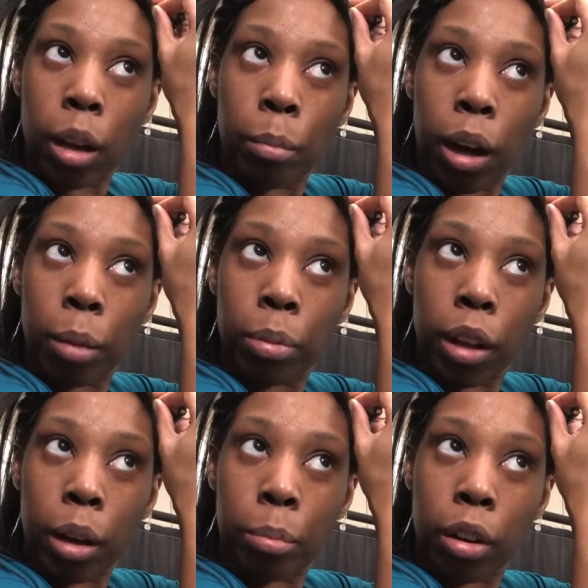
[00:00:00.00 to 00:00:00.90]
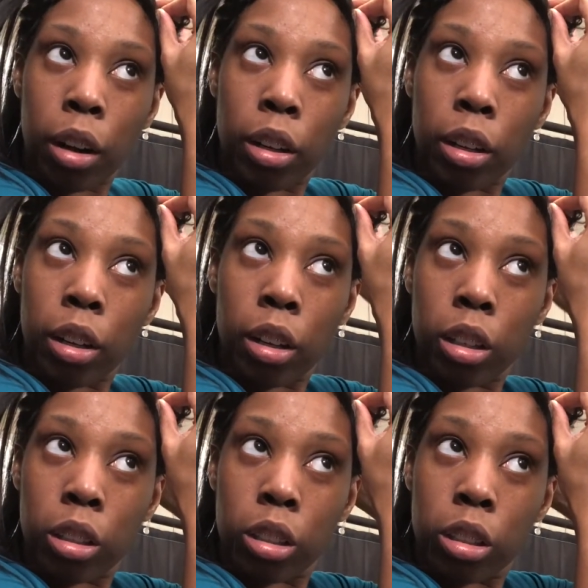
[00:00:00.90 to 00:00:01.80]
might play a part in it
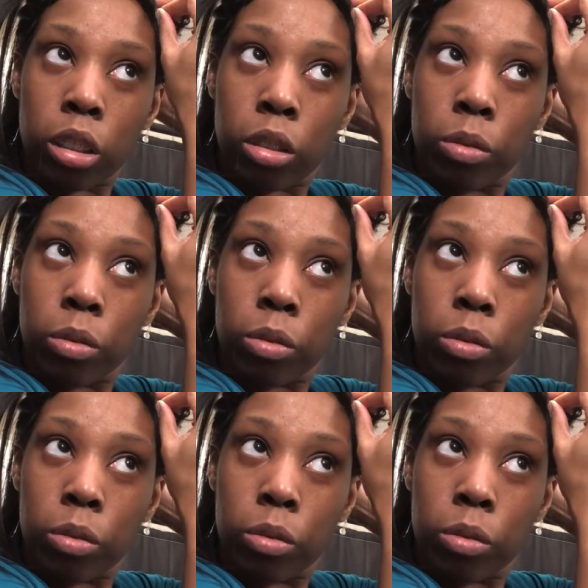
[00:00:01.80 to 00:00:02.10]
too.